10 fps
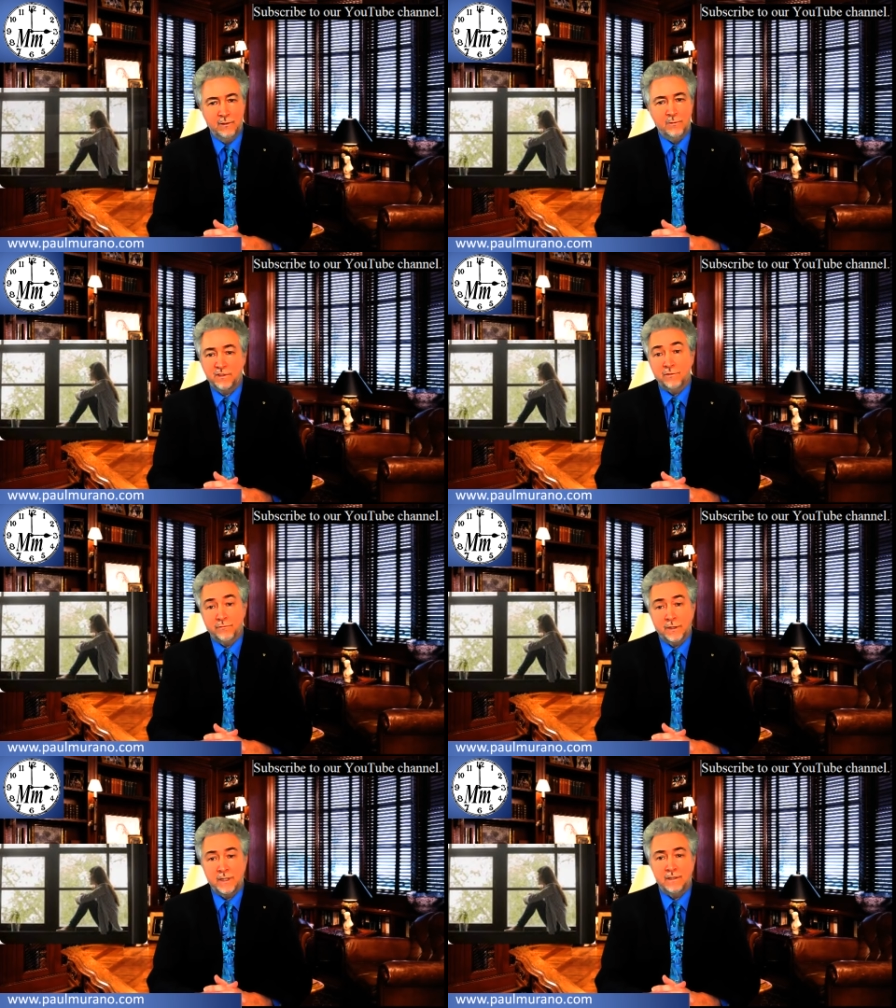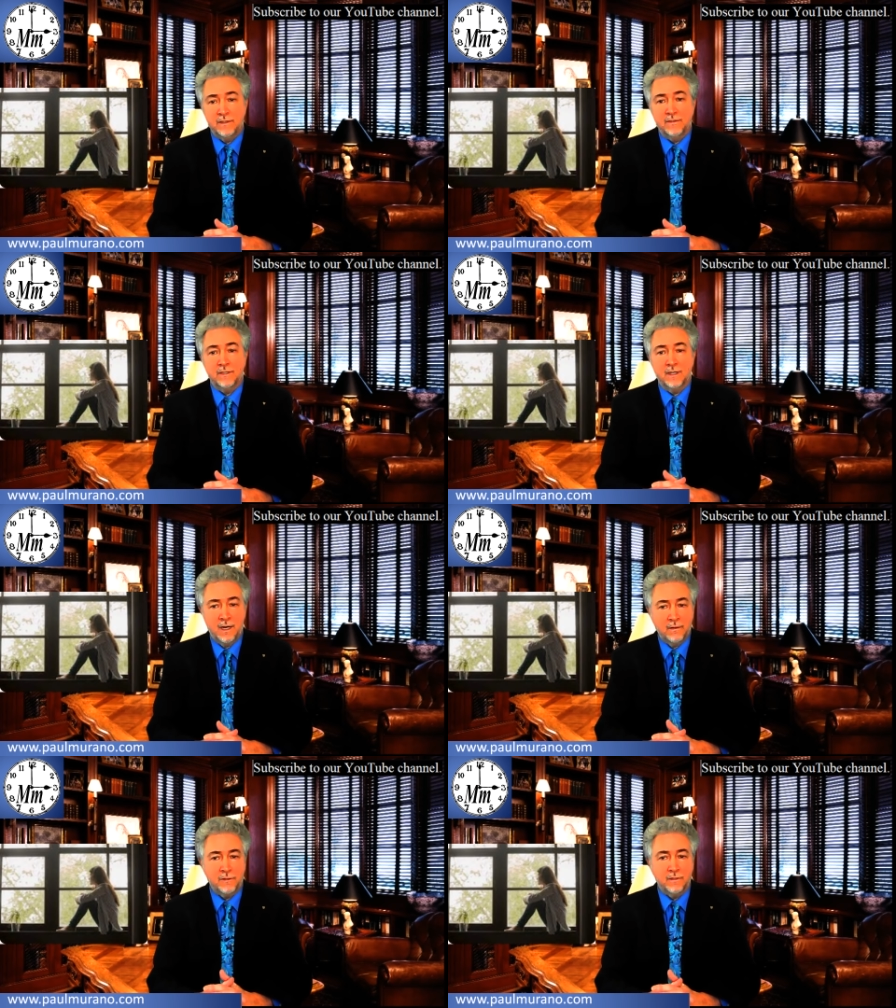which is really just a
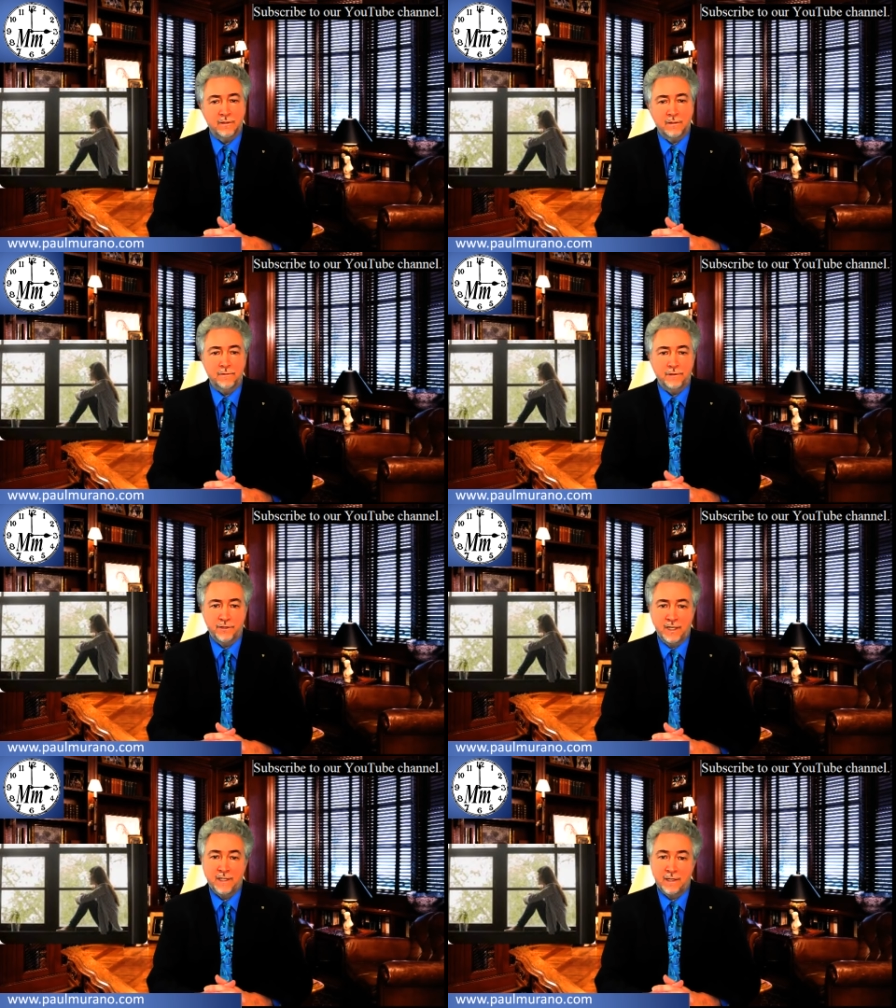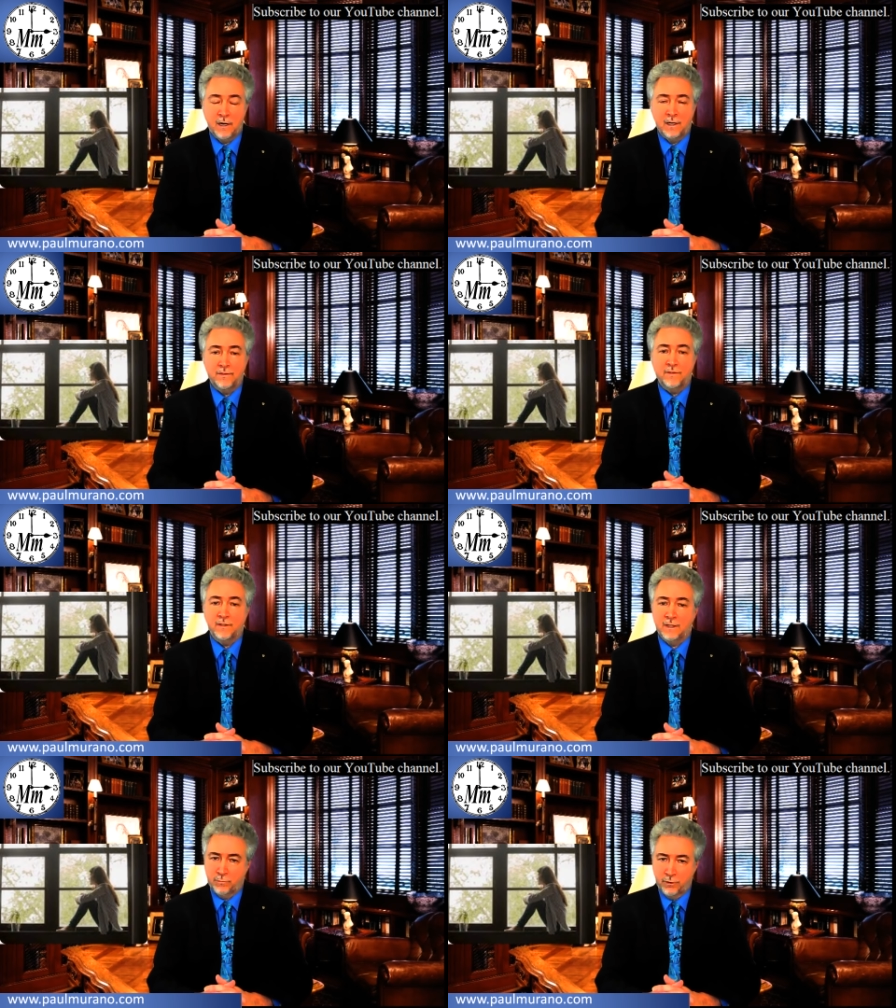cover for jaded hearts
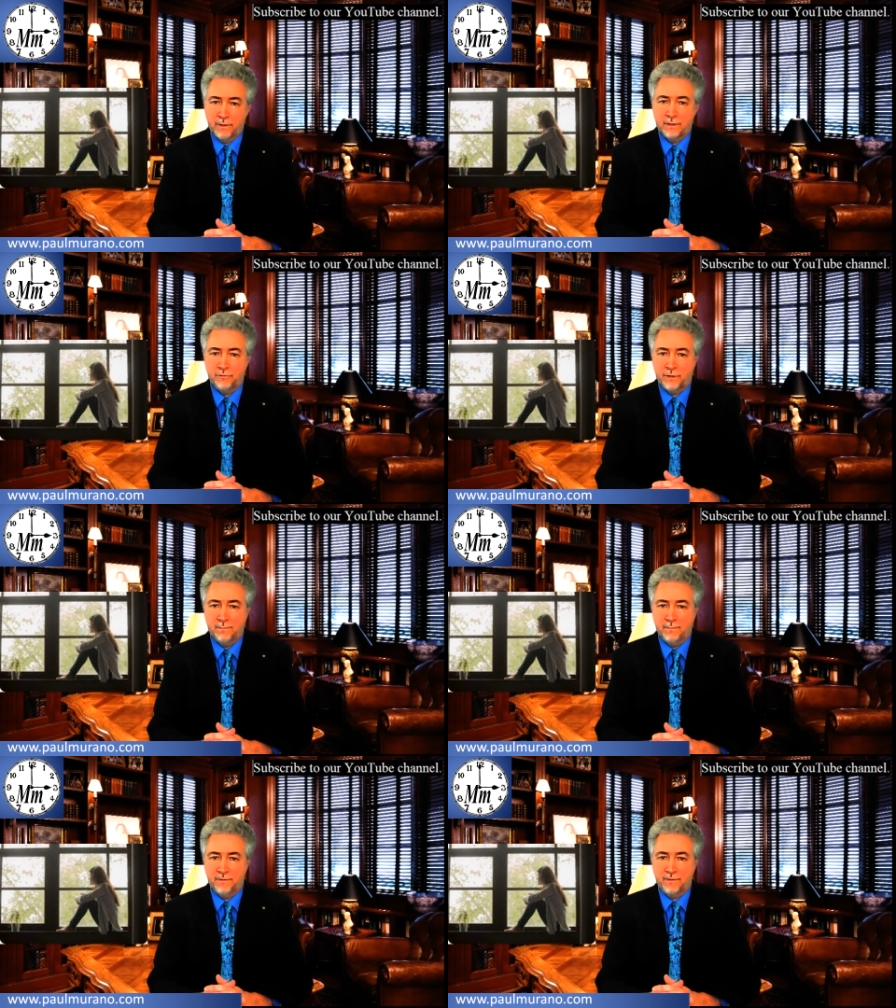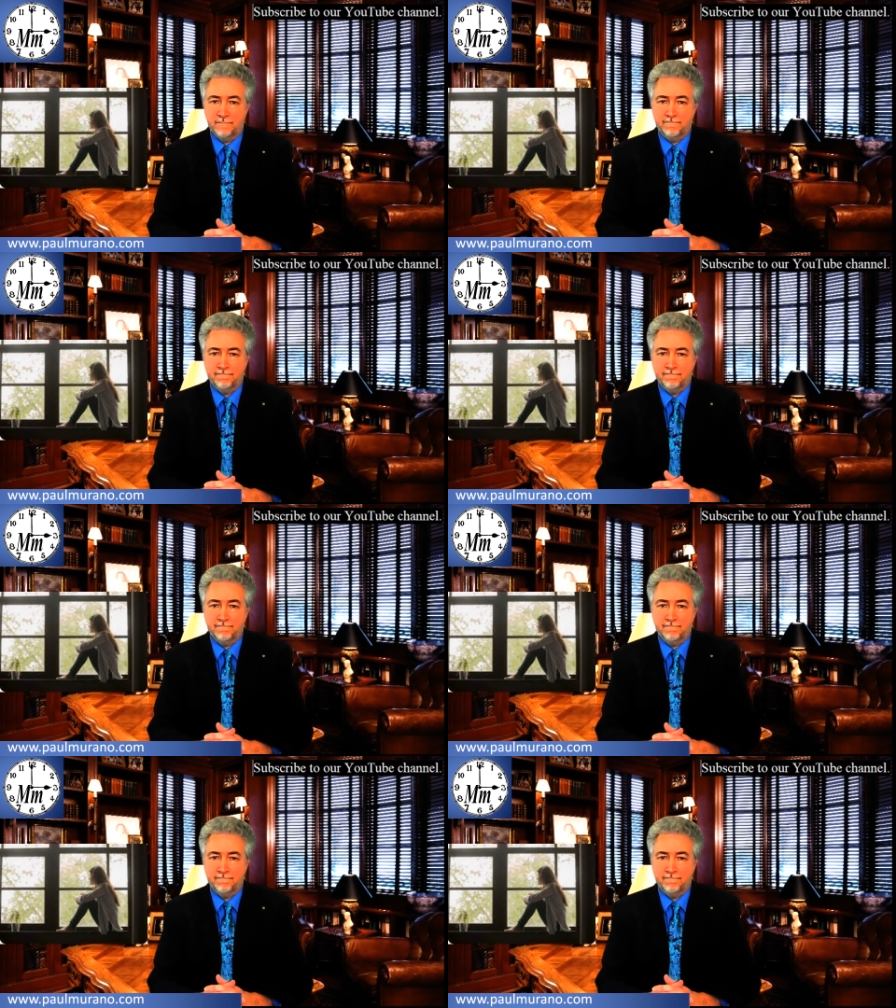and broken dreams.